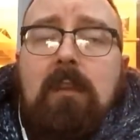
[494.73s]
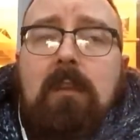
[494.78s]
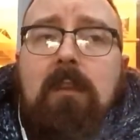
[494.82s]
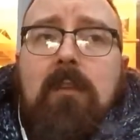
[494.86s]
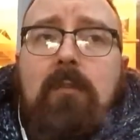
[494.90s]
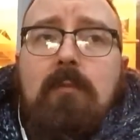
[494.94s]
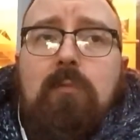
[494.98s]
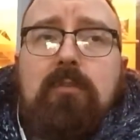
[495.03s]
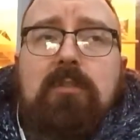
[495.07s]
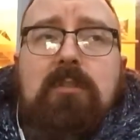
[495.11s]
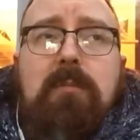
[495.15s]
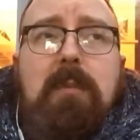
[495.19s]

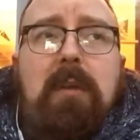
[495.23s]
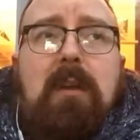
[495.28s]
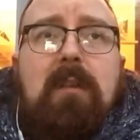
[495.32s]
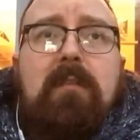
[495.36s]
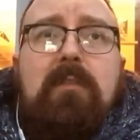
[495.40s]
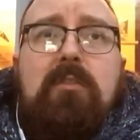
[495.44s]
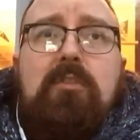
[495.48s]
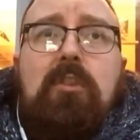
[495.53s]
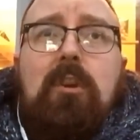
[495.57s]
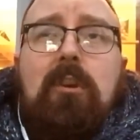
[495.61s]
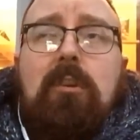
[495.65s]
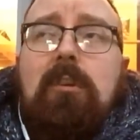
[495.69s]
It was a bit of a
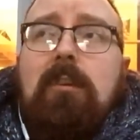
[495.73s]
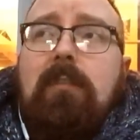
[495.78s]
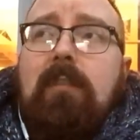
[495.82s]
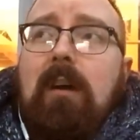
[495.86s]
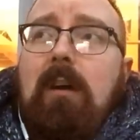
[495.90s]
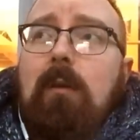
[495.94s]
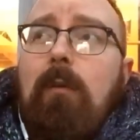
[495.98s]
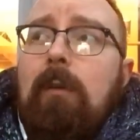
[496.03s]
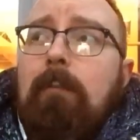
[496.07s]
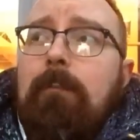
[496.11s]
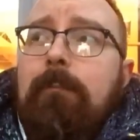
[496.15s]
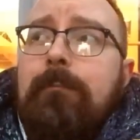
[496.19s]
shocker that
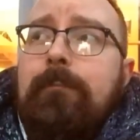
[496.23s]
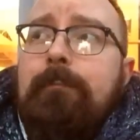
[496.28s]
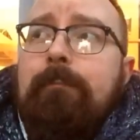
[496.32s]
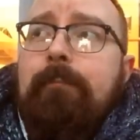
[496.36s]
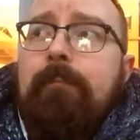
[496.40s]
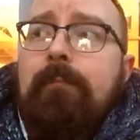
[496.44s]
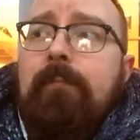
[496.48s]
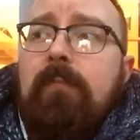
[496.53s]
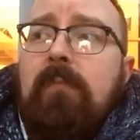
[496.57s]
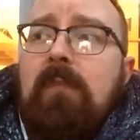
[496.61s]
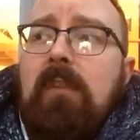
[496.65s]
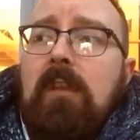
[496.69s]
one.
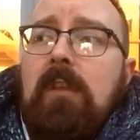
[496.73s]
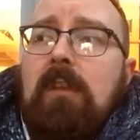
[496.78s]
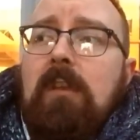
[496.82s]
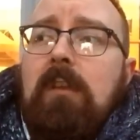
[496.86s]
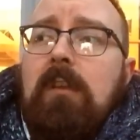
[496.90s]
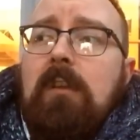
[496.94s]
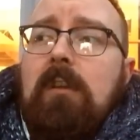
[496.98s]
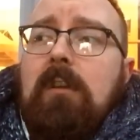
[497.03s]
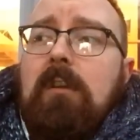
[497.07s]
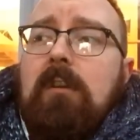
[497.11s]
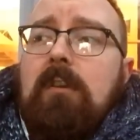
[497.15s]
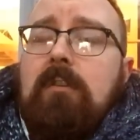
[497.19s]

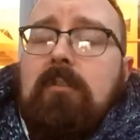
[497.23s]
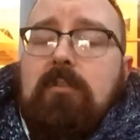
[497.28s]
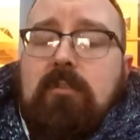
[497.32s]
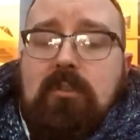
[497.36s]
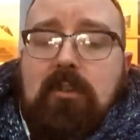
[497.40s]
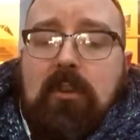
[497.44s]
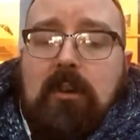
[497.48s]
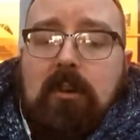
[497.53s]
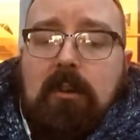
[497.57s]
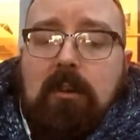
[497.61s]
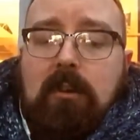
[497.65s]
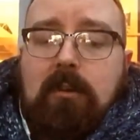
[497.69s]

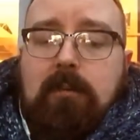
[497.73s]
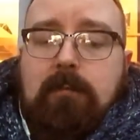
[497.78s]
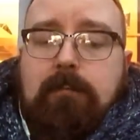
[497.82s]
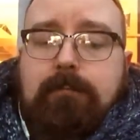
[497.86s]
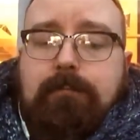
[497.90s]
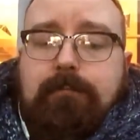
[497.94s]
So